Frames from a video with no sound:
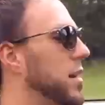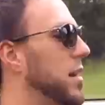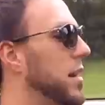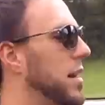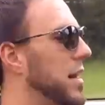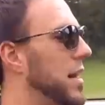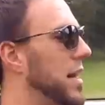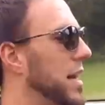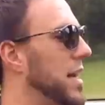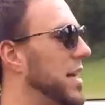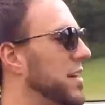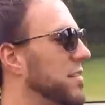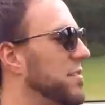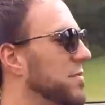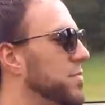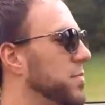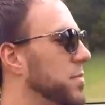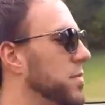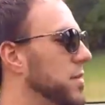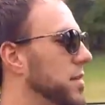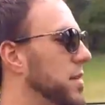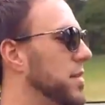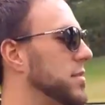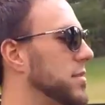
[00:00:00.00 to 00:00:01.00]
I have
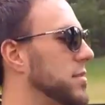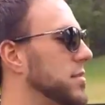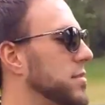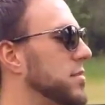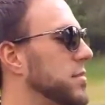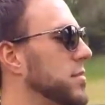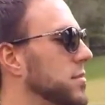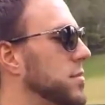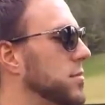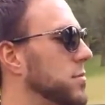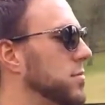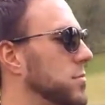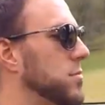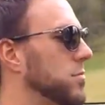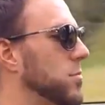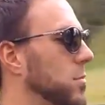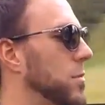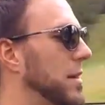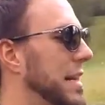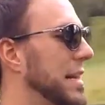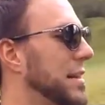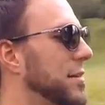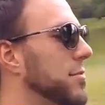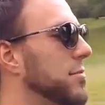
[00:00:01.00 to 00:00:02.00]
put,
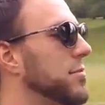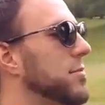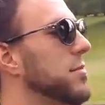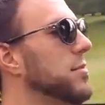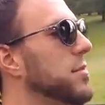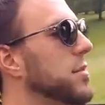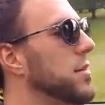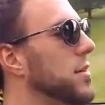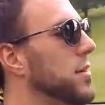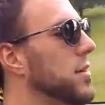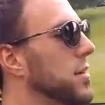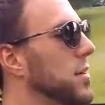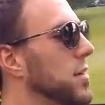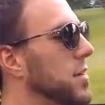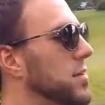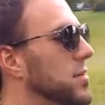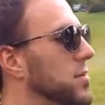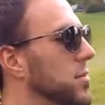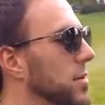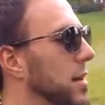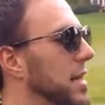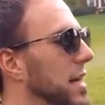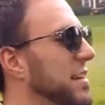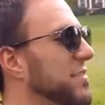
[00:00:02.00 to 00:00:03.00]
wow.
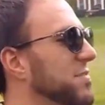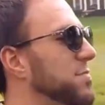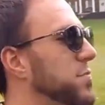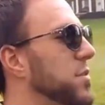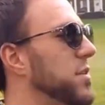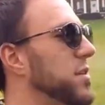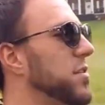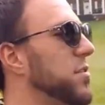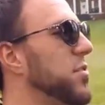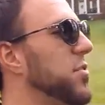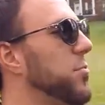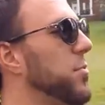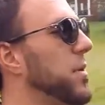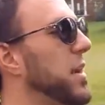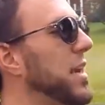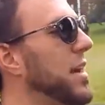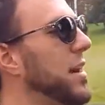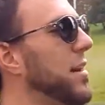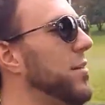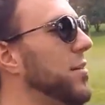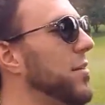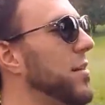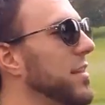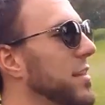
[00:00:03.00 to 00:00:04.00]
So I've put
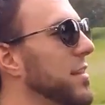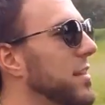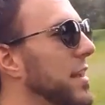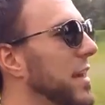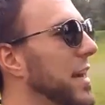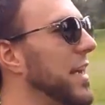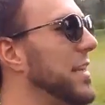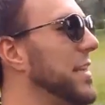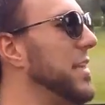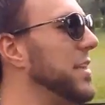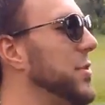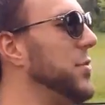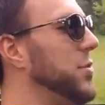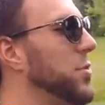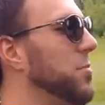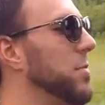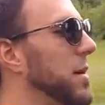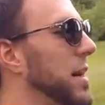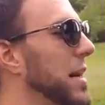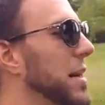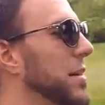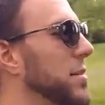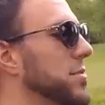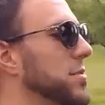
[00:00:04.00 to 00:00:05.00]
392
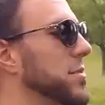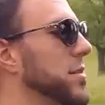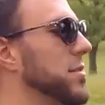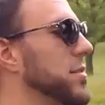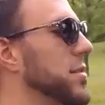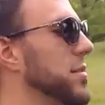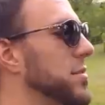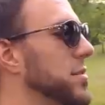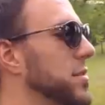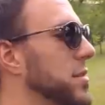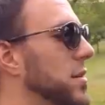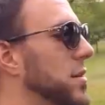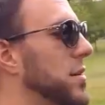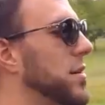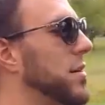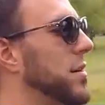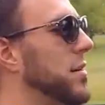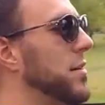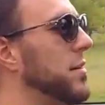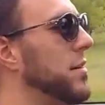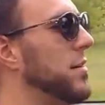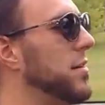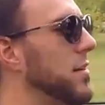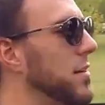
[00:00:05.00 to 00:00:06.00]
miles on this
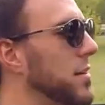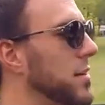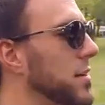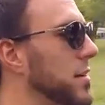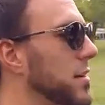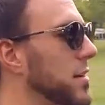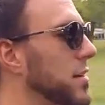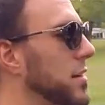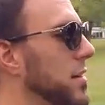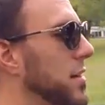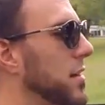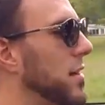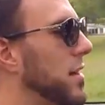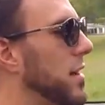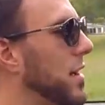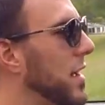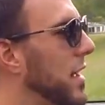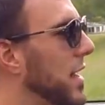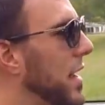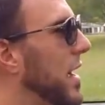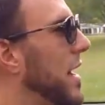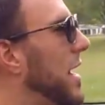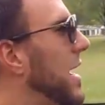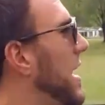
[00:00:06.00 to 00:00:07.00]
car.
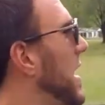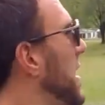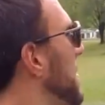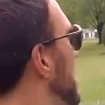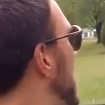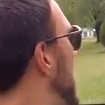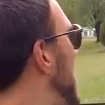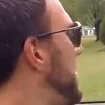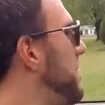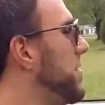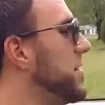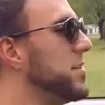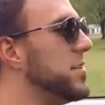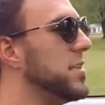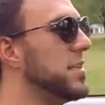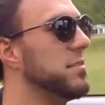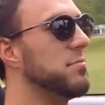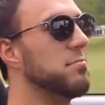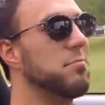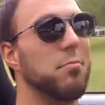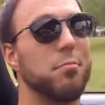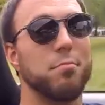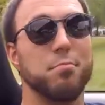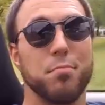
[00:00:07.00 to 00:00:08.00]
And I'm
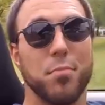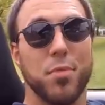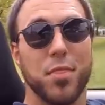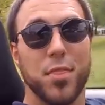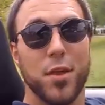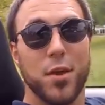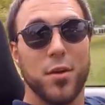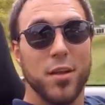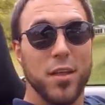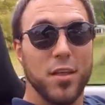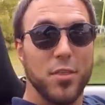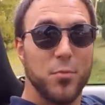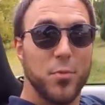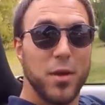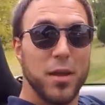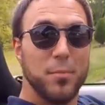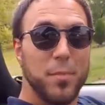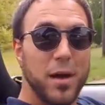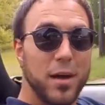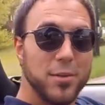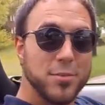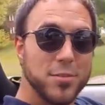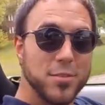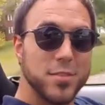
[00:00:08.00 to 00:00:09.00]
averaging 33
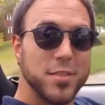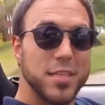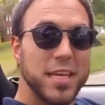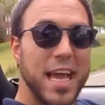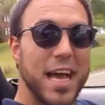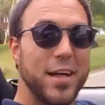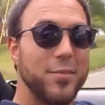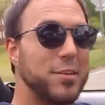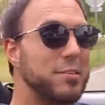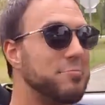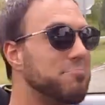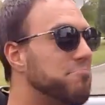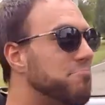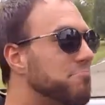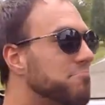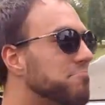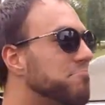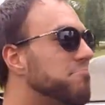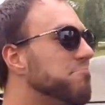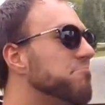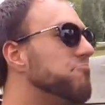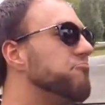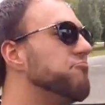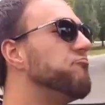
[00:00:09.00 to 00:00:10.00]
miles to the gallon.
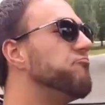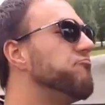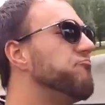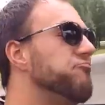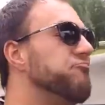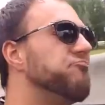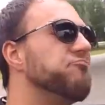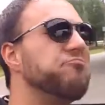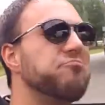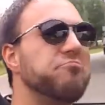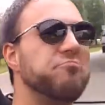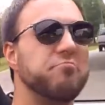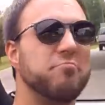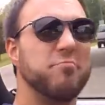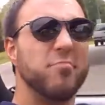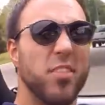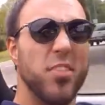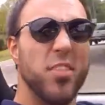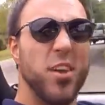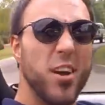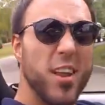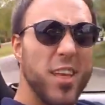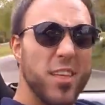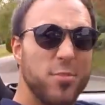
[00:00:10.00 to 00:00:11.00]

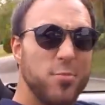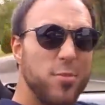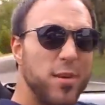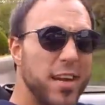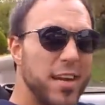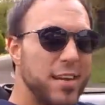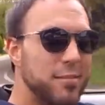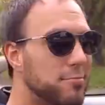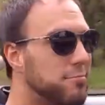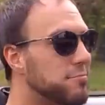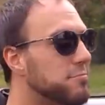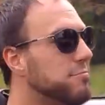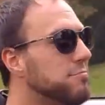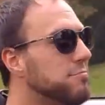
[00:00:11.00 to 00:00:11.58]
33.